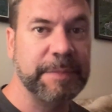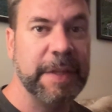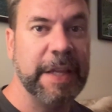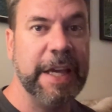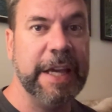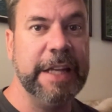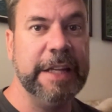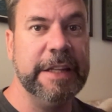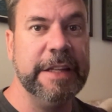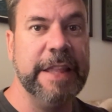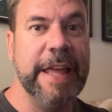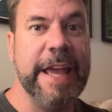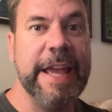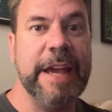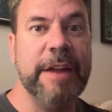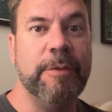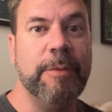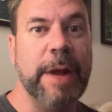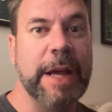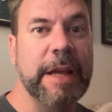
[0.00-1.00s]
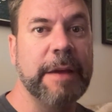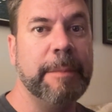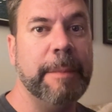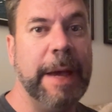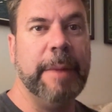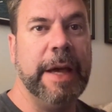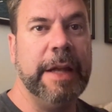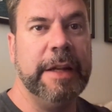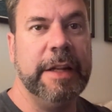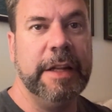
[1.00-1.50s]
and they had
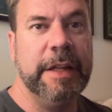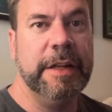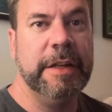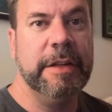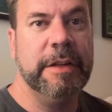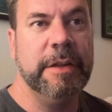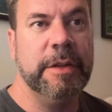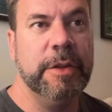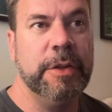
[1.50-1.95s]
recommended,